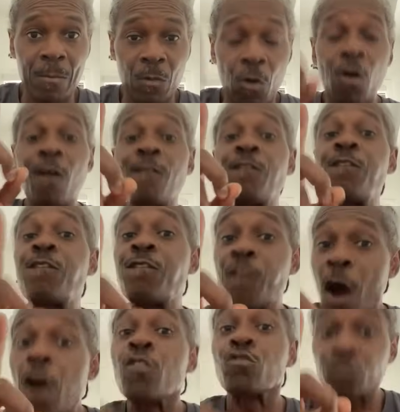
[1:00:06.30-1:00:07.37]
on
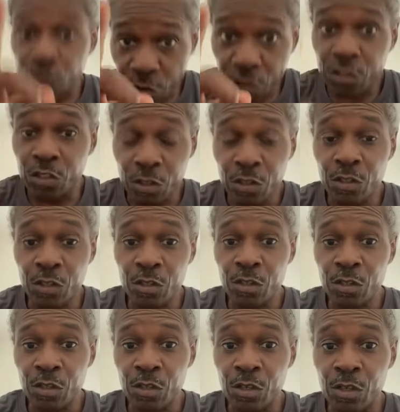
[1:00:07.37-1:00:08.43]
first
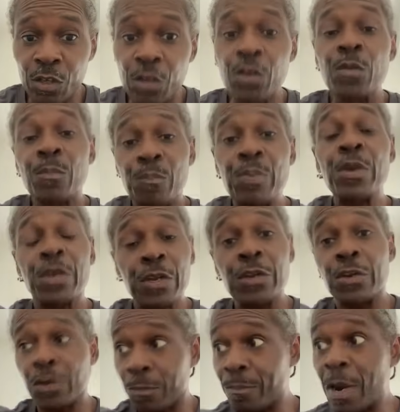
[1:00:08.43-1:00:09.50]
being
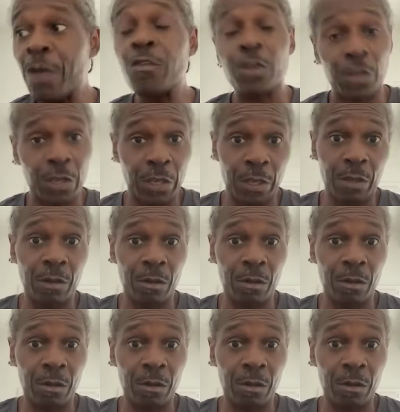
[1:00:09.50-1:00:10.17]
an American.